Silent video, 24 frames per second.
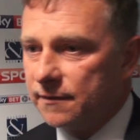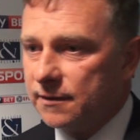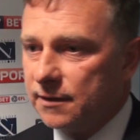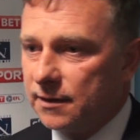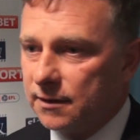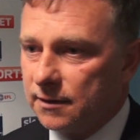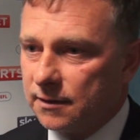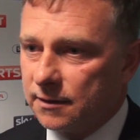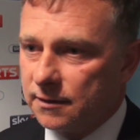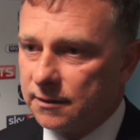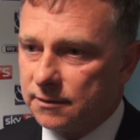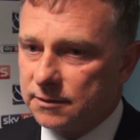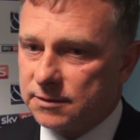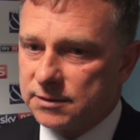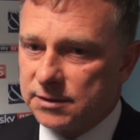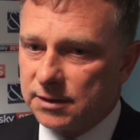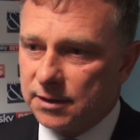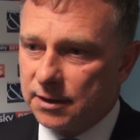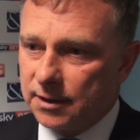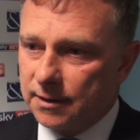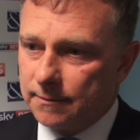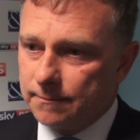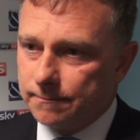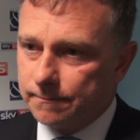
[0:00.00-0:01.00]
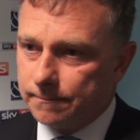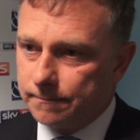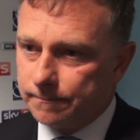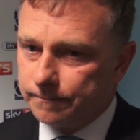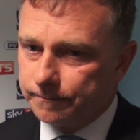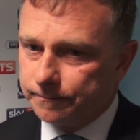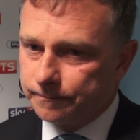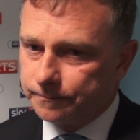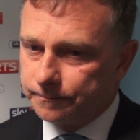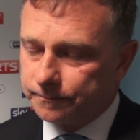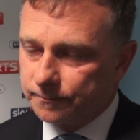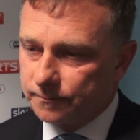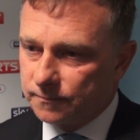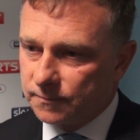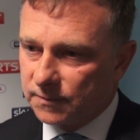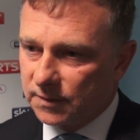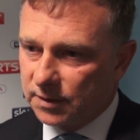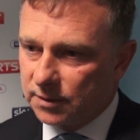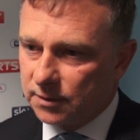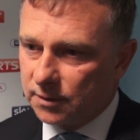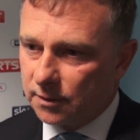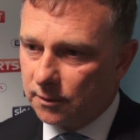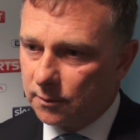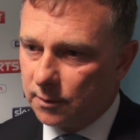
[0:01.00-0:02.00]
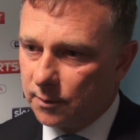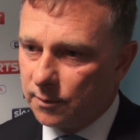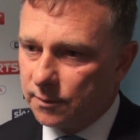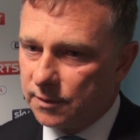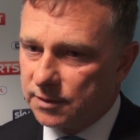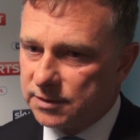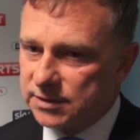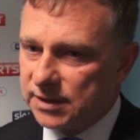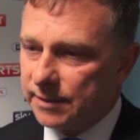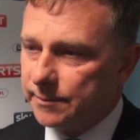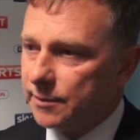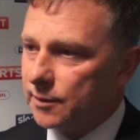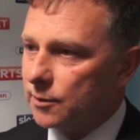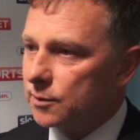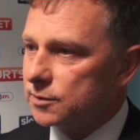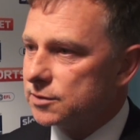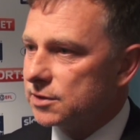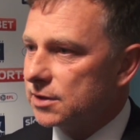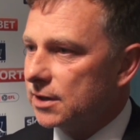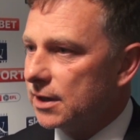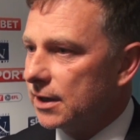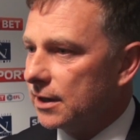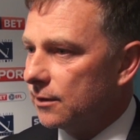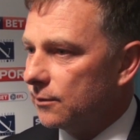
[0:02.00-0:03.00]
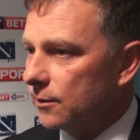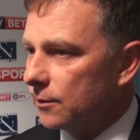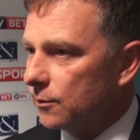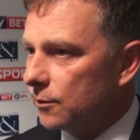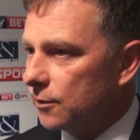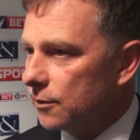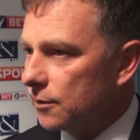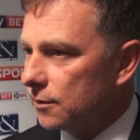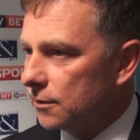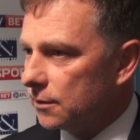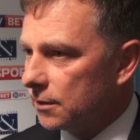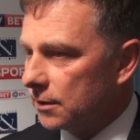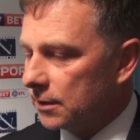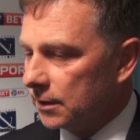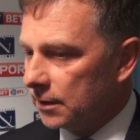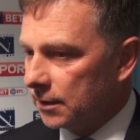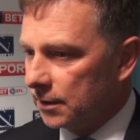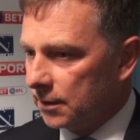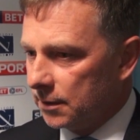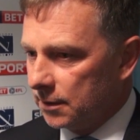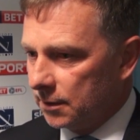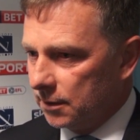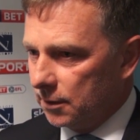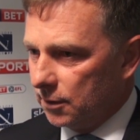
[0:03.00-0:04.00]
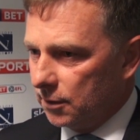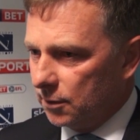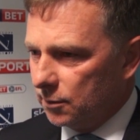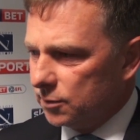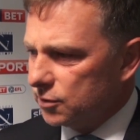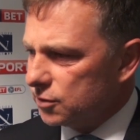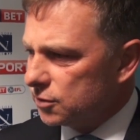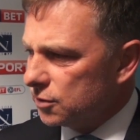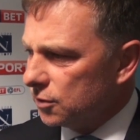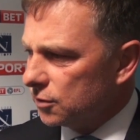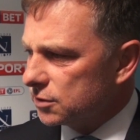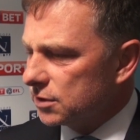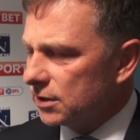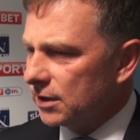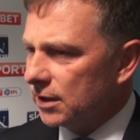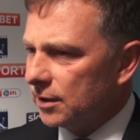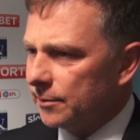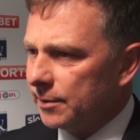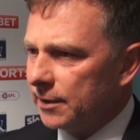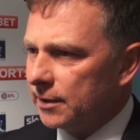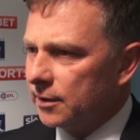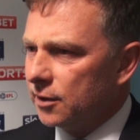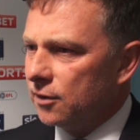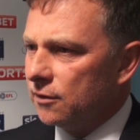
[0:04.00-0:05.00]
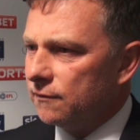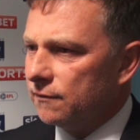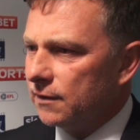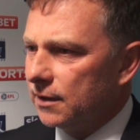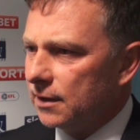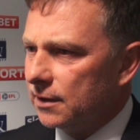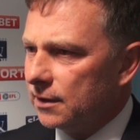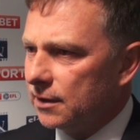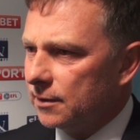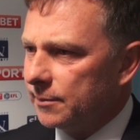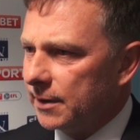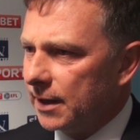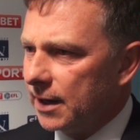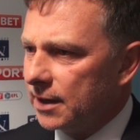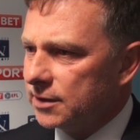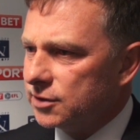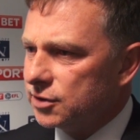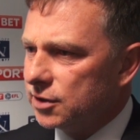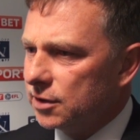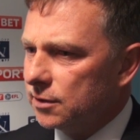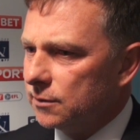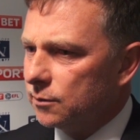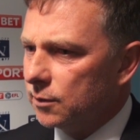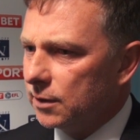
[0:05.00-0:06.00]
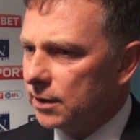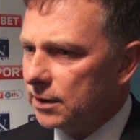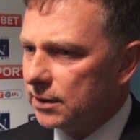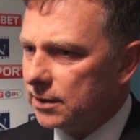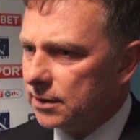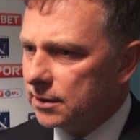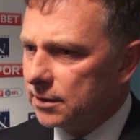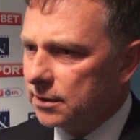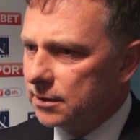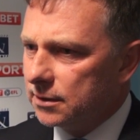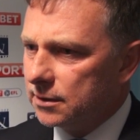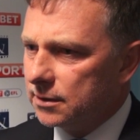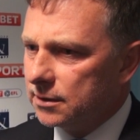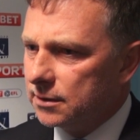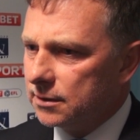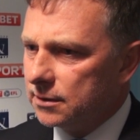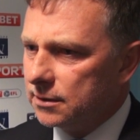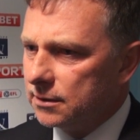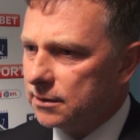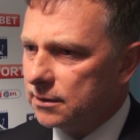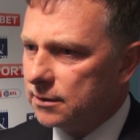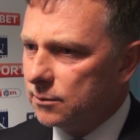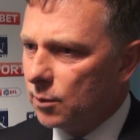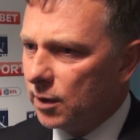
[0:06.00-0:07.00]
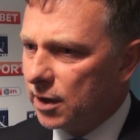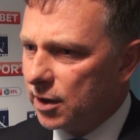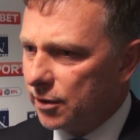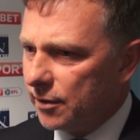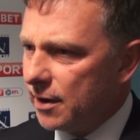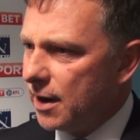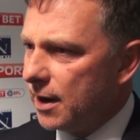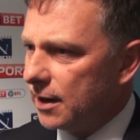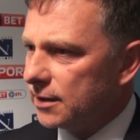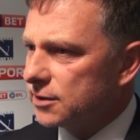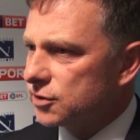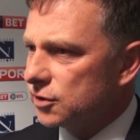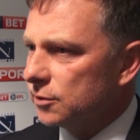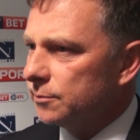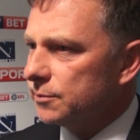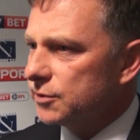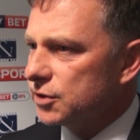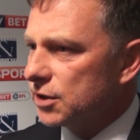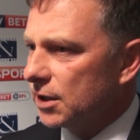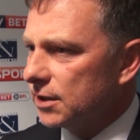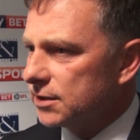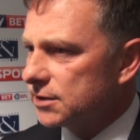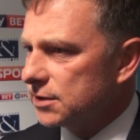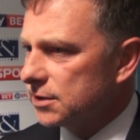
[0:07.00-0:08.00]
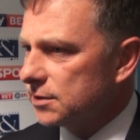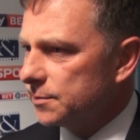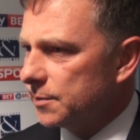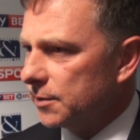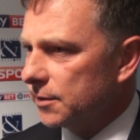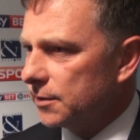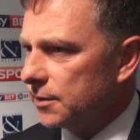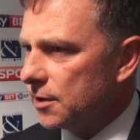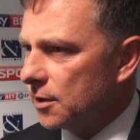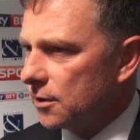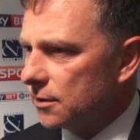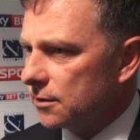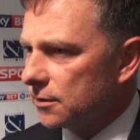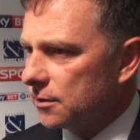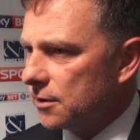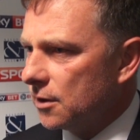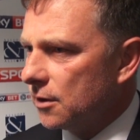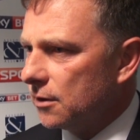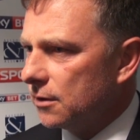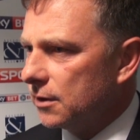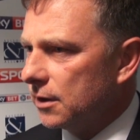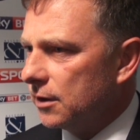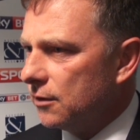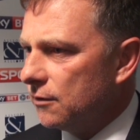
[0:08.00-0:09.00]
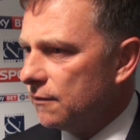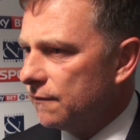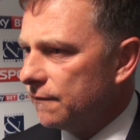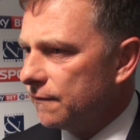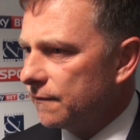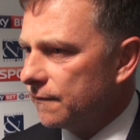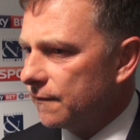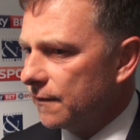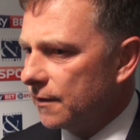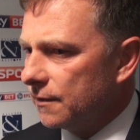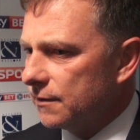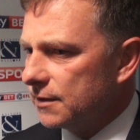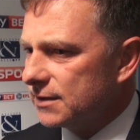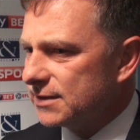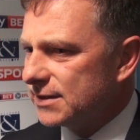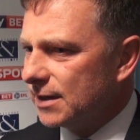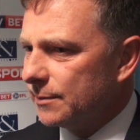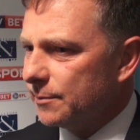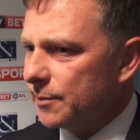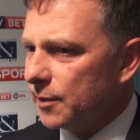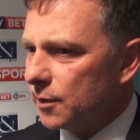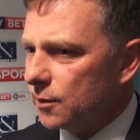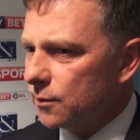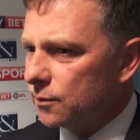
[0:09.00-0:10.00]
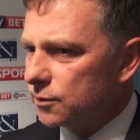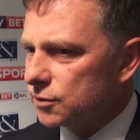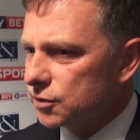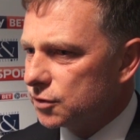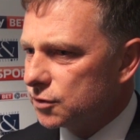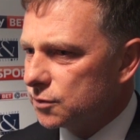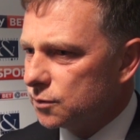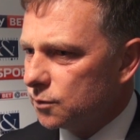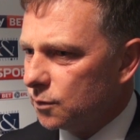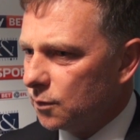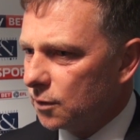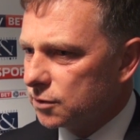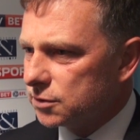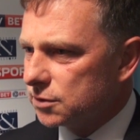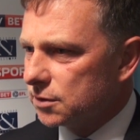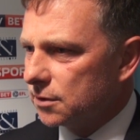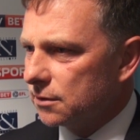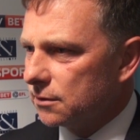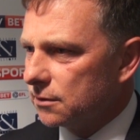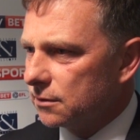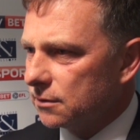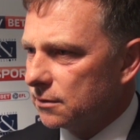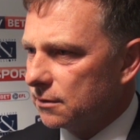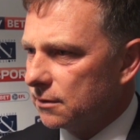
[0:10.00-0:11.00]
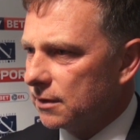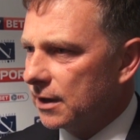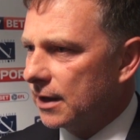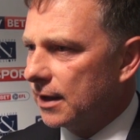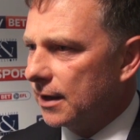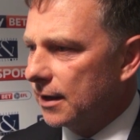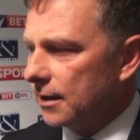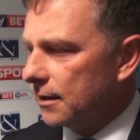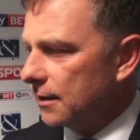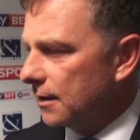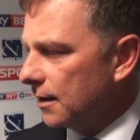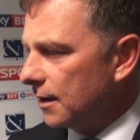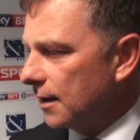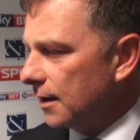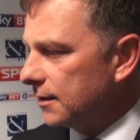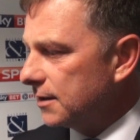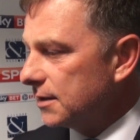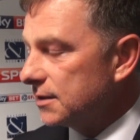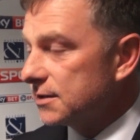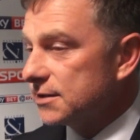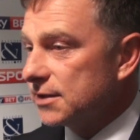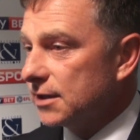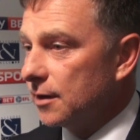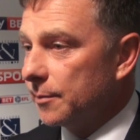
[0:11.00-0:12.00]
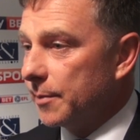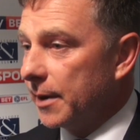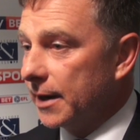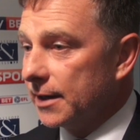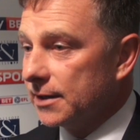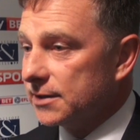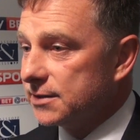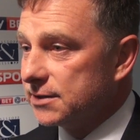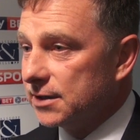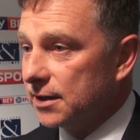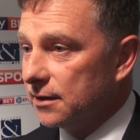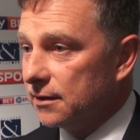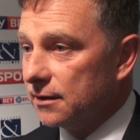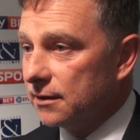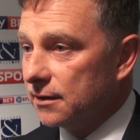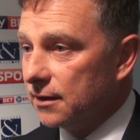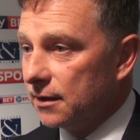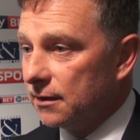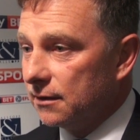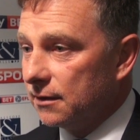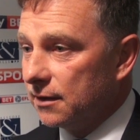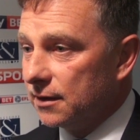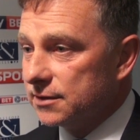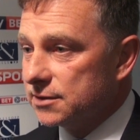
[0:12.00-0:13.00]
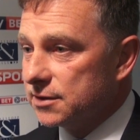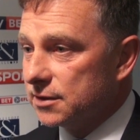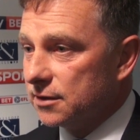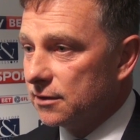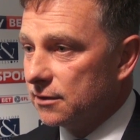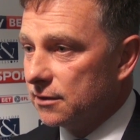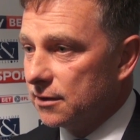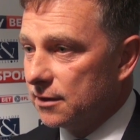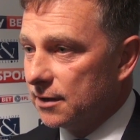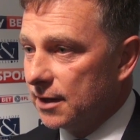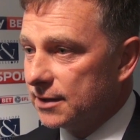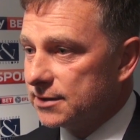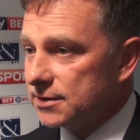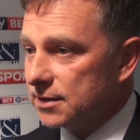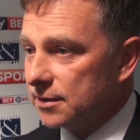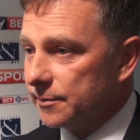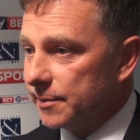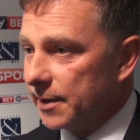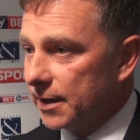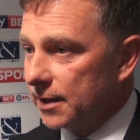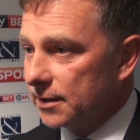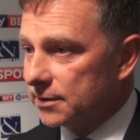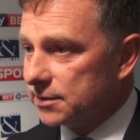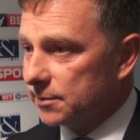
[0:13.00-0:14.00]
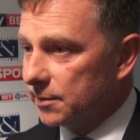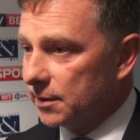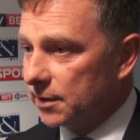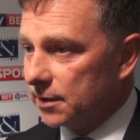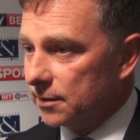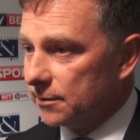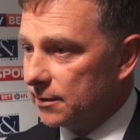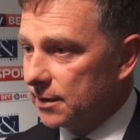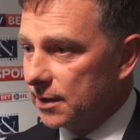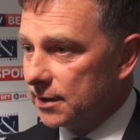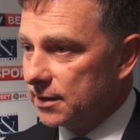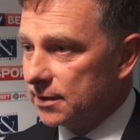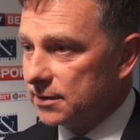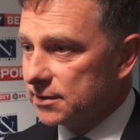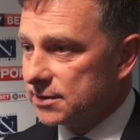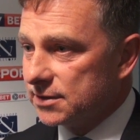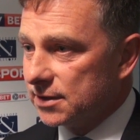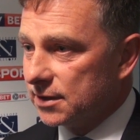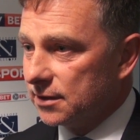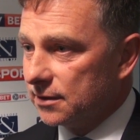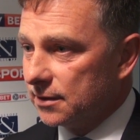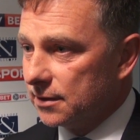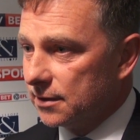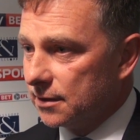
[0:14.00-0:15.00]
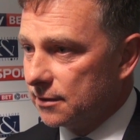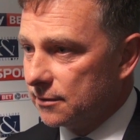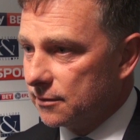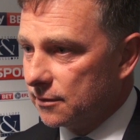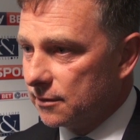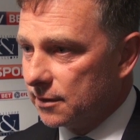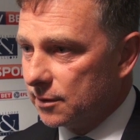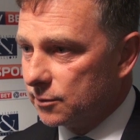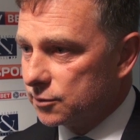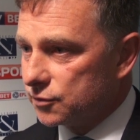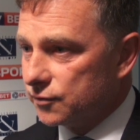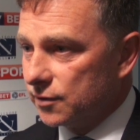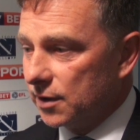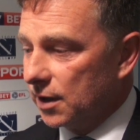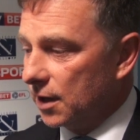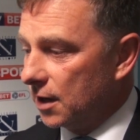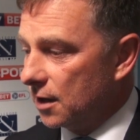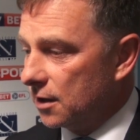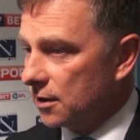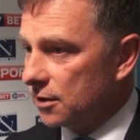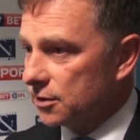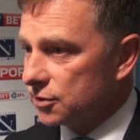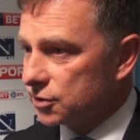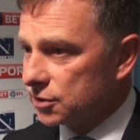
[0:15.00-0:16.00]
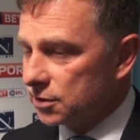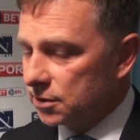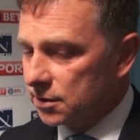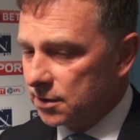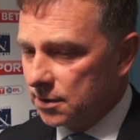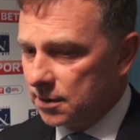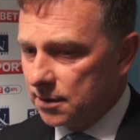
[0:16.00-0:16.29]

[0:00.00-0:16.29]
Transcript: I think that you know, the tempo wasn't there. We just looked a little bit nervy, a little bit edgy. We created some chances, but not enough. And the tempo just wasn't there. I didn't see a penalty in the incident that led to the penalty, by the way. I didn't see that. I thought that was really harsh.